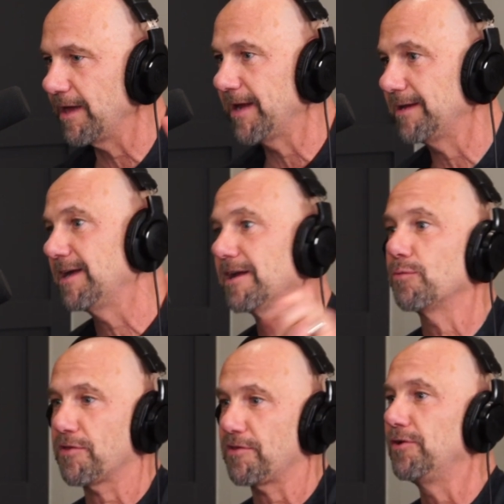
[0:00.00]
and then get a
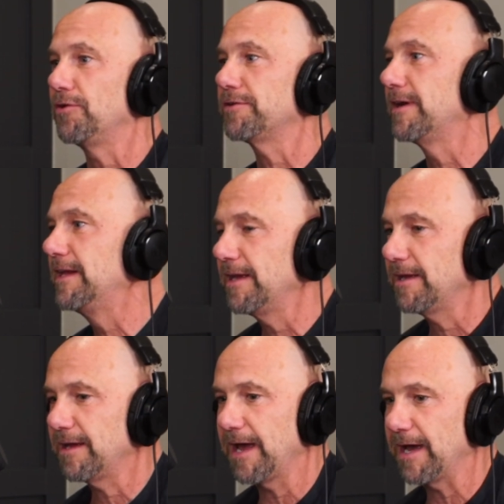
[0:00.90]
result
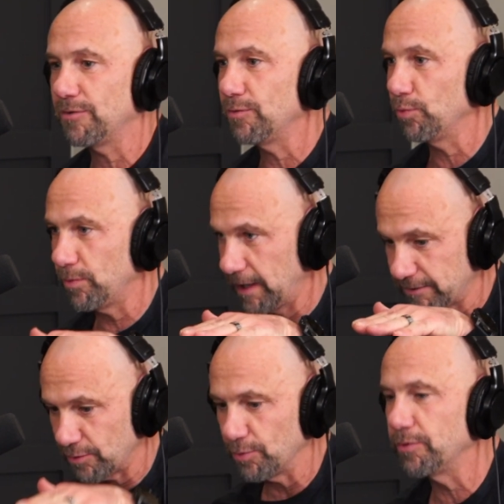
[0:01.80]
at
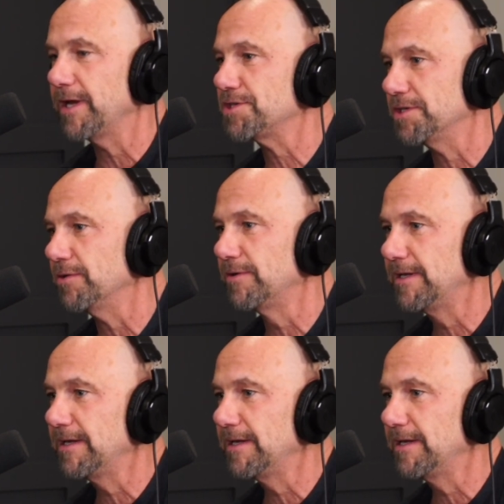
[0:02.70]
the root issue.